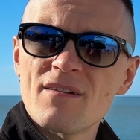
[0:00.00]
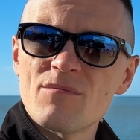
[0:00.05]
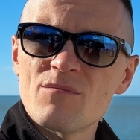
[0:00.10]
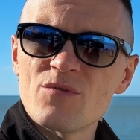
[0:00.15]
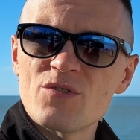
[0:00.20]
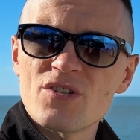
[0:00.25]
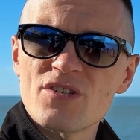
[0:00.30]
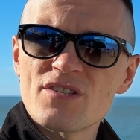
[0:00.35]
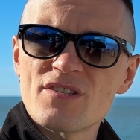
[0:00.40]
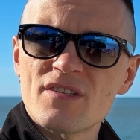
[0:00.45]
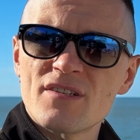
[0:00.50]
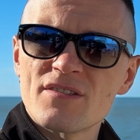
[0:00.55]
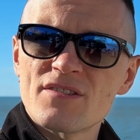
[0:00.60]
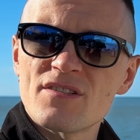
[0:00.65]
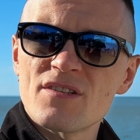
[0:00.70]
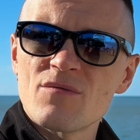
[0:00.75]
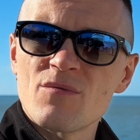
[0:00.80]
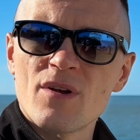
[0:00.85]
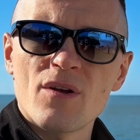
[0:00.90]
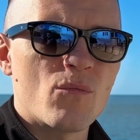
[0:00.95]
I'm just
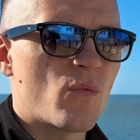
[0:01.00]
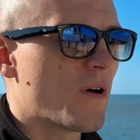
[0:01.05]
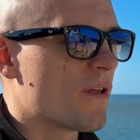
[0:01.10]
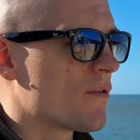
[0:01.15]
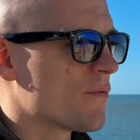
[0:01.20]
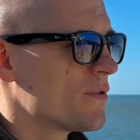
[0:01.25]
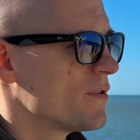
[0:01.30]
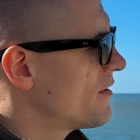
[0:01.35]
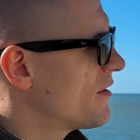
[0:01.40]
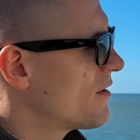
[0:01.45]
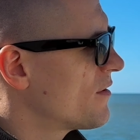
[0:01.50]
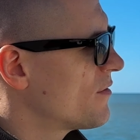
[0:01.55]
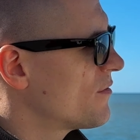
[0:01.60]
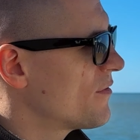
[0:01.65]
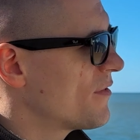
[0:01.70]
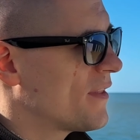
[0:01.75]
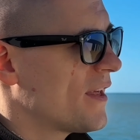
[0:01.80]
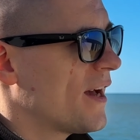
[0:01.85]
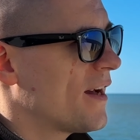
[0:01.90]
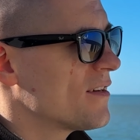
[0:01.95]
considering whether,
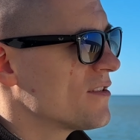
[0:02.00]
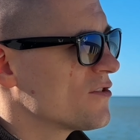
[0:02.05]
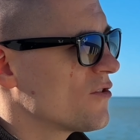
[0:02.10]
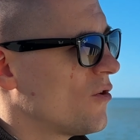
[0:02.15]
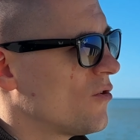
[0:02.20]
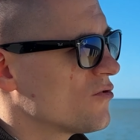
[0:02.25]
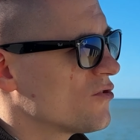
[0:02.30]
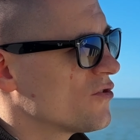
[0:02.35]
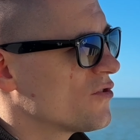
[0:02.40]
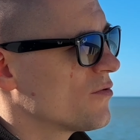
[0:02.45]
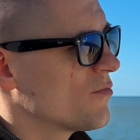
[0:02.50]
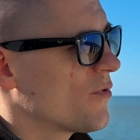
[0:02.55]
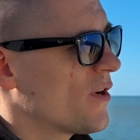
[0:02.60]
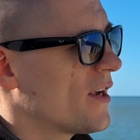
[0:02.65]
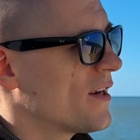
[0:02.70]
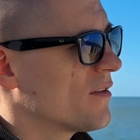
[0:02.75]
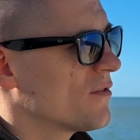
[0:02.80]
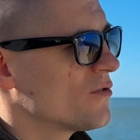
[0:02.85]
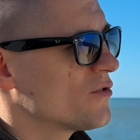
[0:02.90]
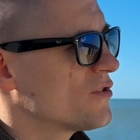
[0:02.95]
that is also some
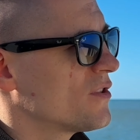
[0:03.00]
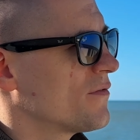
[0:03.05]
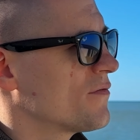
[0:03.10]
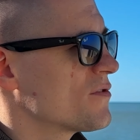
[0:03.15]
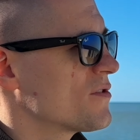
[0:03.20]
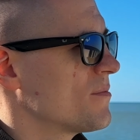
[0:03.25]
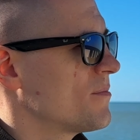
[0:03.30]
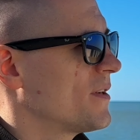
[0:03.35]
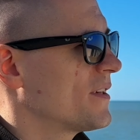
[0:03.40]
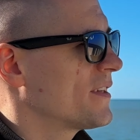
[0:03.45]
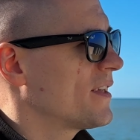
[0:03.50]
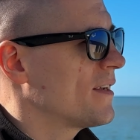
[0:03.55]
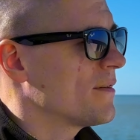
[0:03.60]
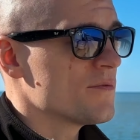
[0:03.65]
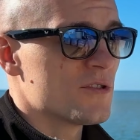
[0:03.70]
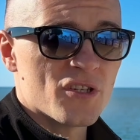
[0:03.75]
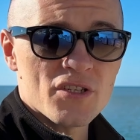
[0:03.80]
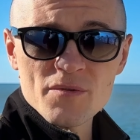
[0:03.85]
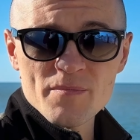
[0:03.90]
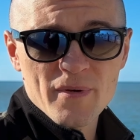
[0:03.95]
radical stuff or something like that. I'm
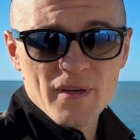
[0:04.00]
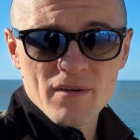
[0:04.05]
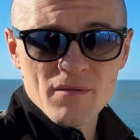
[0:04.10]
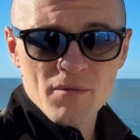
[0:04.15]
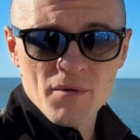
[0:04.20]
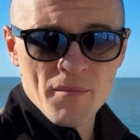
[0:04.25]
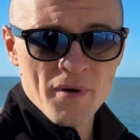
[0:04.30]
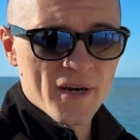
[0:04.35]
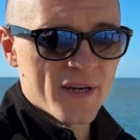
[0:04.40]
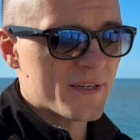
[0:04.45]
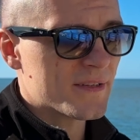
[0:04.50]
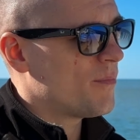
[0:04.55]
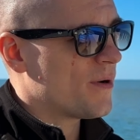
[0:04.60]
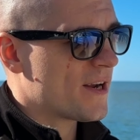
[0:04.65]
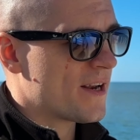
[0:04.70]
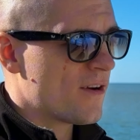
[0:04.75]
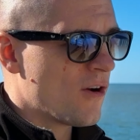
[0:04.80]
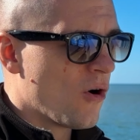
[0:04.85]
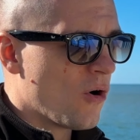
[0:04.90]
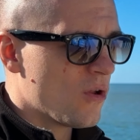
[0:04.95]
just speaking my mind. But
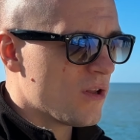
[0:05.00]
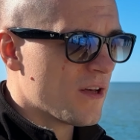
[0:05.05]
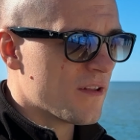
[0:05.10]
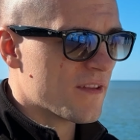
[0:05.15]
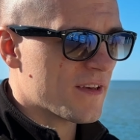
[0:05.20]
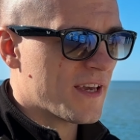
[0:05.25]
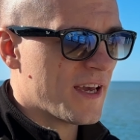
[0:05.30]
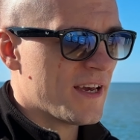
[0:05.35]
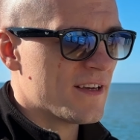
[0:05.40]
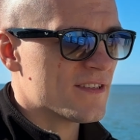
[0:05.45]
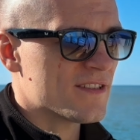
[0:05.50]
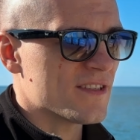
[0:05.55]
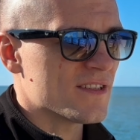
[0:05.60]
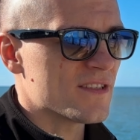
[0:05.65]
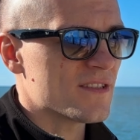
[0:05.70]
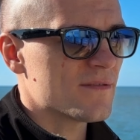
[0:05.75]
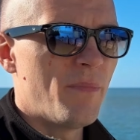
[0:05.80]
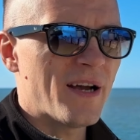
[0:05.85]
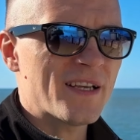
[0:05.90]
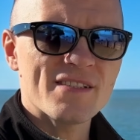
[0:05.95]
in all other
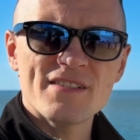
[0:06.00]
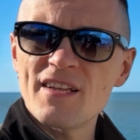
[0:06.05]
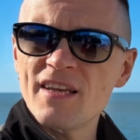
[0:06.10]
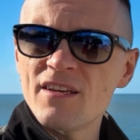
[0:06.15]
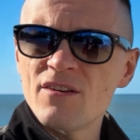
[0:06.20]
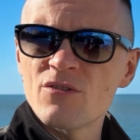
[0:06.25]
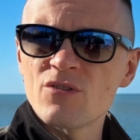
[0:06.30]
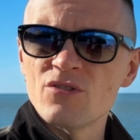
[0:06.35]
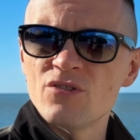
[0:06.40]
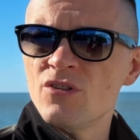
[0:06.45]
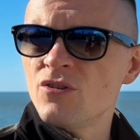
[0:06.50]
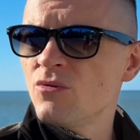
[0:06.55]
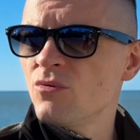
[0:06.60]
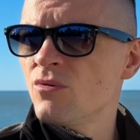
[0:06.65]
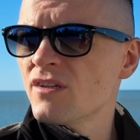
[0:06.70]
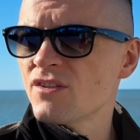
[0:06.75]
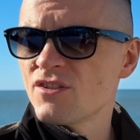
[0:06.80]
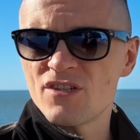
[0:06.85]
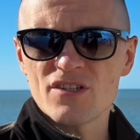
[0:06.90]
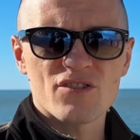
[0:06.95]
cases, best thing you can do
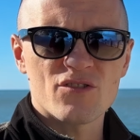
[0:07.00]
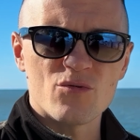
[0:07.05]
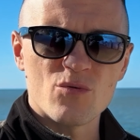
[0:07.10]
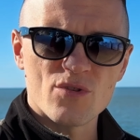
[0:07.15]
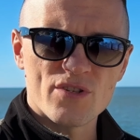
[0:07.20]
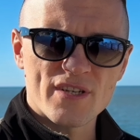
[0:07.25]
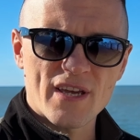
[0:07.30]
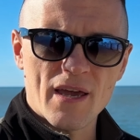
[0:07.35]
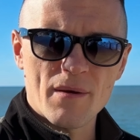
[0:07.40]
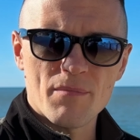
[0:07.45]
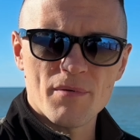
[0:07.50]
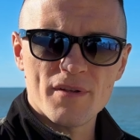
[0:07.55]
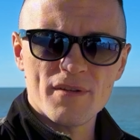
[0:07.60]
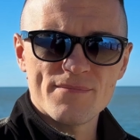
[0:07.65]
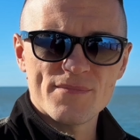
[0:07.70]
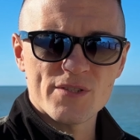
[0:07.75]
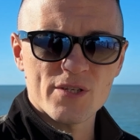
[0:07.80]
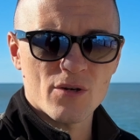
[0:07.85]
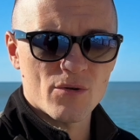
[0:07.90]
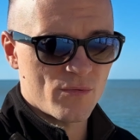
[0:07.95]
is just to escape it.
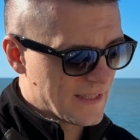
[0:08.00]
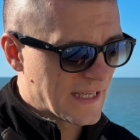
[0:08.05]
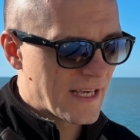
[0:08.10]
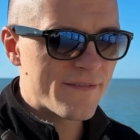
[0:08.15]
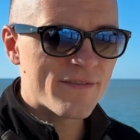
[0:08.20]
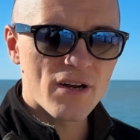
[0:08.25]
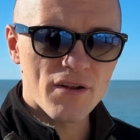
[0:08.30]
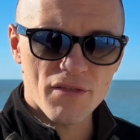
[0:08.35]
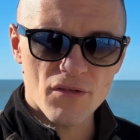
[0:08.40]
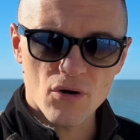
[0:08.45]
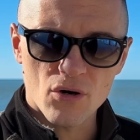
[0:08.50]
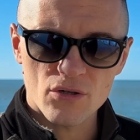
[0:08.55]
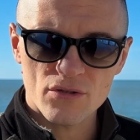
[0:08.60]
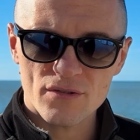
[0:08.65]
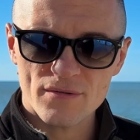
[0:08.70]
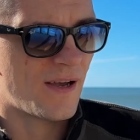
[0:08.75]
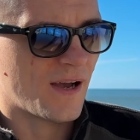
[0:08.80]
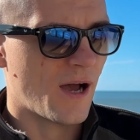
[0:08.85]
So give it a thought.